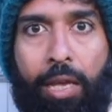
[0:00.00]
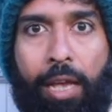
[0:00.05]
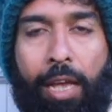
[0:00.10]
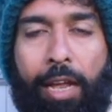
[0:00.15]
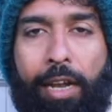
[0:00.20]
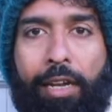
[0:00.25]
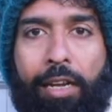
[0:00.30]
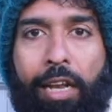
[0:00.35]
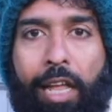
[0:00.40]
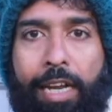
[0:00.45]

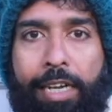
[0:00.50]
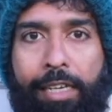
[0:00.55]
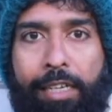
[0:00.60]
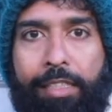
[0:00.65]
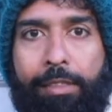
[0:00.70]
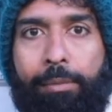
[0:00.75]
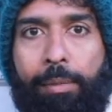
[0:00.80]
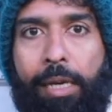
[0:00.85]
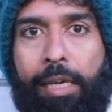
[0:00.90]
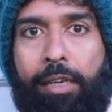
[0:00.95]

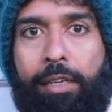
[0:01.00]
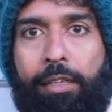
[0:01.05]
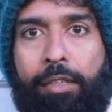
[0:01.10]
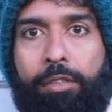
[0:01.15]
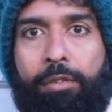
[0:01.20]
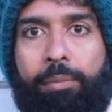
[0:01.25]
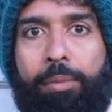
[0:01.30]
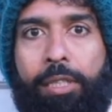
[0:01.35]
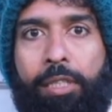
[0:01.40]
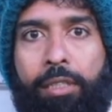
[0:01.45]
Enlightenment
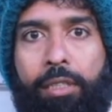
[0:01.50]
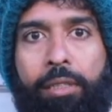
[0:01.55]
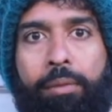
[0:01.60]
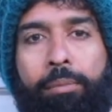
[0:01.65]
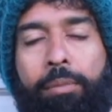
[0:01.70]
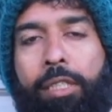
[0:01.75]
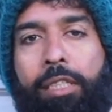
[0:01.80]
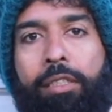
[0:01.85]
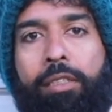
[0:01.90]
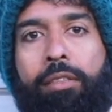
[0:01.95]
to me
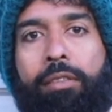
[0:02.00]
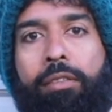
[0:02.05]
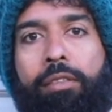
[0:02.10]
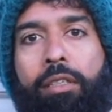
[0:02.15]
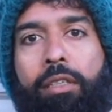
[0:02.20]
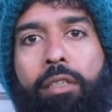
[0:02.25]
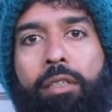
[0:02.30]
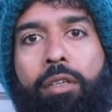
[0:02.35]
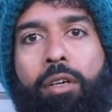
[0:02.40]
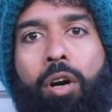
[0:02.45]
means
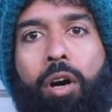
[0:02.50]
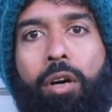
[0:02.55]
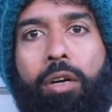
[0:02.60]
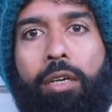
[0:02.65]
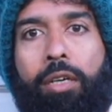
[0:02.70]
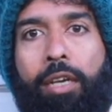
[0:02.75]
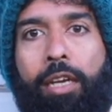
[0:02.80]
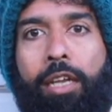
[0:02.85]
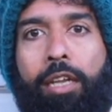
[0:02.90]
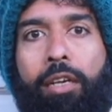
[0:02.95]
a
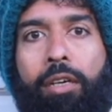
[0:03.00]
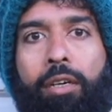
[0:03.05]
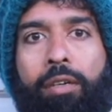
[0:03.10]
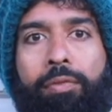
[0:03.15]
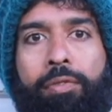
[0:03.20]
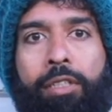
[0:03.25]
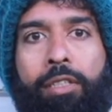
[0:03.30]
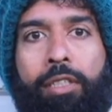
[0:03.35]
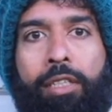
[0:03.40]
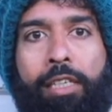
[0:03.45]
conquering
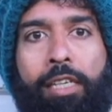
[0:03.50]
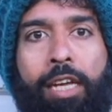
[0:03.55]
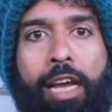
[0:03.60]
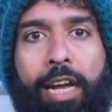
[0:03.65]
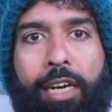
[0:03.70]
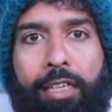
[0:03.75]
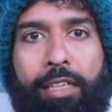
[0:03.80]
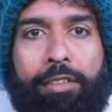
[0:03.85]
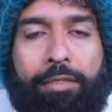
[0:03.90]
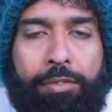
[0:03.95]
of the
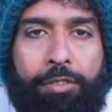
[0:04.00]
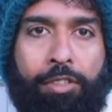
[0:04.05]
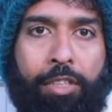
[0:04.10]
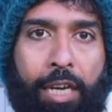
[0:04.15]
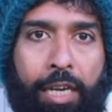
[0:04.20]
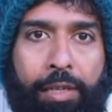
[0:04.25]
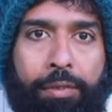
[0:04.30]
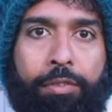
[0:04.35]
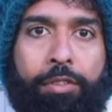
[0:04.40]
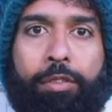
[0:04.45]
reactive
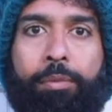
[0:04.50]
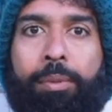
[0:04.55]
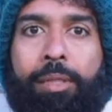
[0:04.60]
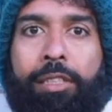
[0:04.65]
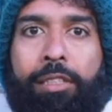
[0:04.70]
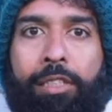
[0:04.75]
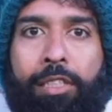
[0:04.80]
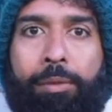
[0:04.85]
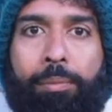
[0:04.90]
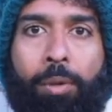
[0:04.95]
drive to
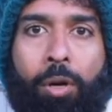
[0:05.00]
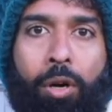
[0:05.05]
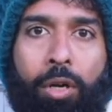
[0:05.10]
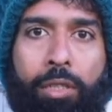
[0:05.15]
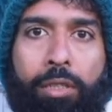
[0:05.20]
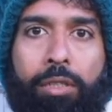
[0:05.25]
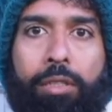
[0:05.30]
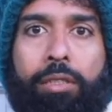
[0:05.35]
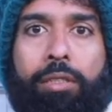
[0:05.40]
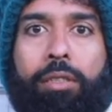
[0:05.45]
be
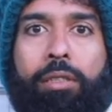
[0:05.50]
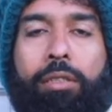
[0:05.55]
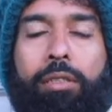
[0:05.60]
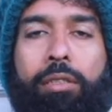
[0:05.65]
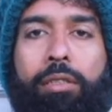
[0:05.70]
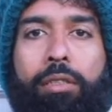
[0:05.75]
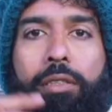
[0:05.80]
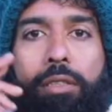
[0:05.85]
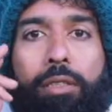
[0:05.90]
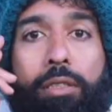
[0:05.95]
reborn
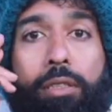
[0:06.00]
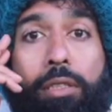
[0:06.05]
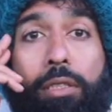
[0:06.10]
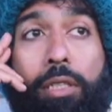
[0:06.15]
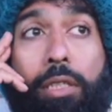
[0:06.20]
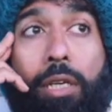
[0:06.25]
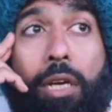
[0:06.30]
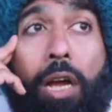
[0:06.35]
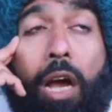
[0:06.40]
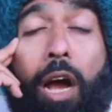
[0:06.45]

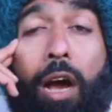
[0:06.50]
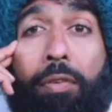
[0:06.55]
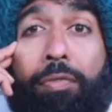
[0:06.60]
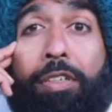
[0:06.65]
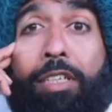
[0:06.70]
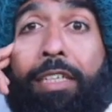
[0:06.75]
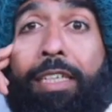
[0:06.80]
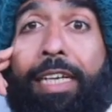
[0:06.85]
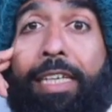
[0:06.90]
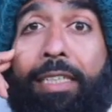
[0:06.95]

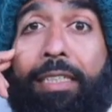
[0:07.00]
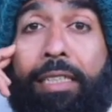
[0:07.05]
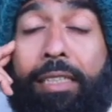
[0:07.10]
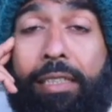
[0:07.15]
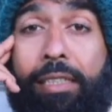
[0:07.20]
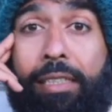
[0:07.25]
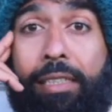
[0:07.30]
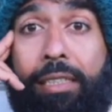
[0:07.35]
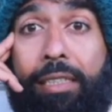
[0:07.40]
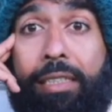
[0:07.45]
after death.
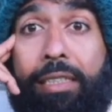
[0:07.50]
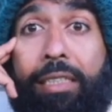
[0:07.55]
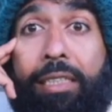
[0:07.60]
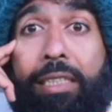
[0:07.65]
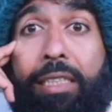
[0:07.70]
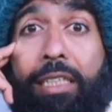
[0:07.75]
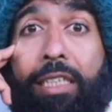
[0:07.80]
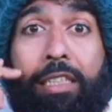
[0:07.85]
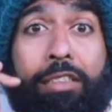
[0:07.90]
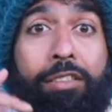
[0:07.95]

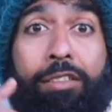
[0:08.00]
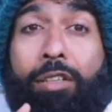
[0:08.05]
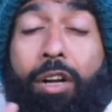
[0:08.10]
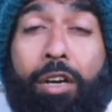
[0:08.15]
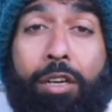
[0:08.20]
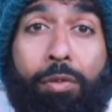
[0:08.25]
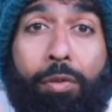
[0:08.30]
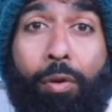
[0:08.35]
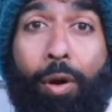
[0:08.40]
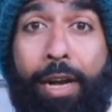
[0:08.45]
It's
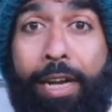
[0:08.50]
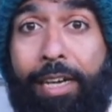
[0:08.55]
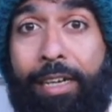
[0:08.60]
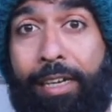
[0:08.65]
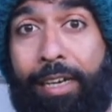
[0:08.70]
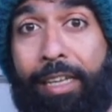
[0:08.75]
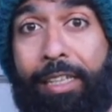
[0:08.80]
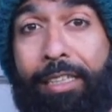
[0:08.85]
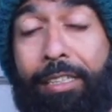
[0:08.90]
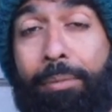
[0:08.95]
not
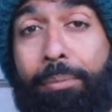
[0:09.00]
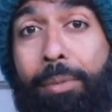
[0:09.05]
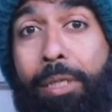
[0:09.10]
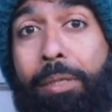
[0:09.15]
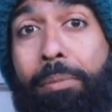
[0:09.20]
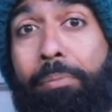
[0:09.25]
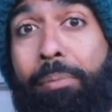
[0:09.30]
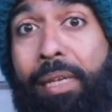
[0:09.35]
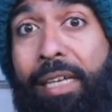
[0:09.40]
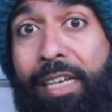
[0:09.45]
avoiding death,
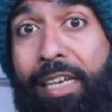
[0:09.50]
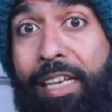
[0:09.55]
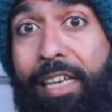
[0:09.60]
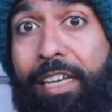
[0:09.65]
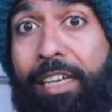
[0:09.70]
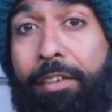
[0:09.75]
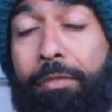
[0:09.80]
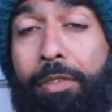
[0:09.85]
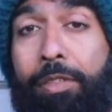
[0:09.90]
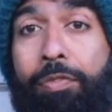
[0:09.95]
but
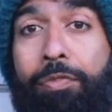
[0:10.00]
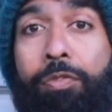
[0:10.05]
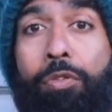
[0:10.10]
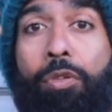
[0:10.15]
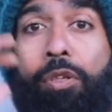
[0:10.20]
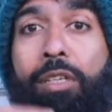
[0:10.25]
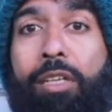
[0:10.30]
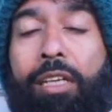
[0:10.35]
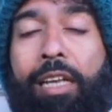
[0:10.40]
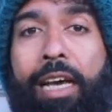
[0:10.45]
meeting it with
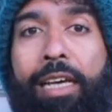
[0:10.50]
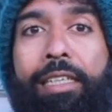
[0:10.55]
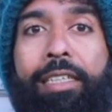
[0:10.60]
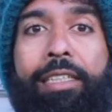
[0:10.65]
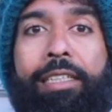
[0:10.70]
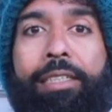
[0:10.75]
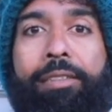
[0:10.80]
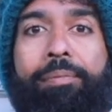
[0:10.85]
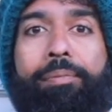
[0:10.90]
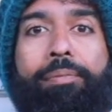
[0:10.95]
full
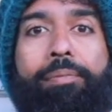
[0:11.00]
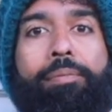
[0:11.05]
clarity.